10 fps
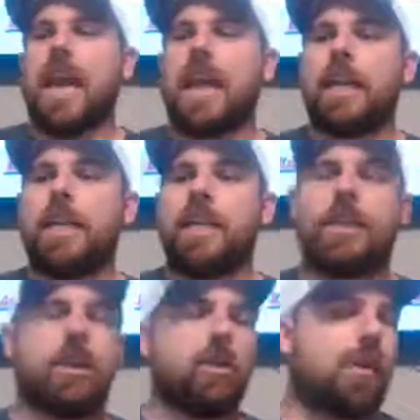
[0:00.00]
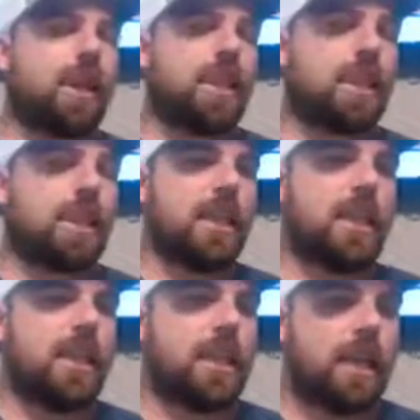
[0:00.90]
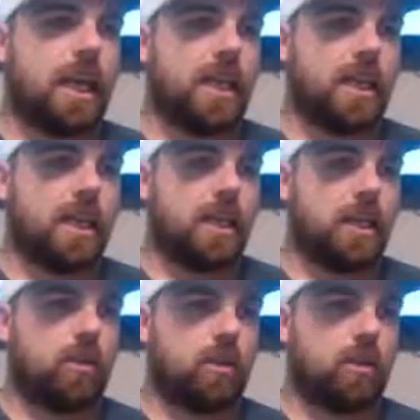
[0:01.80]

And did you race anything as a kid,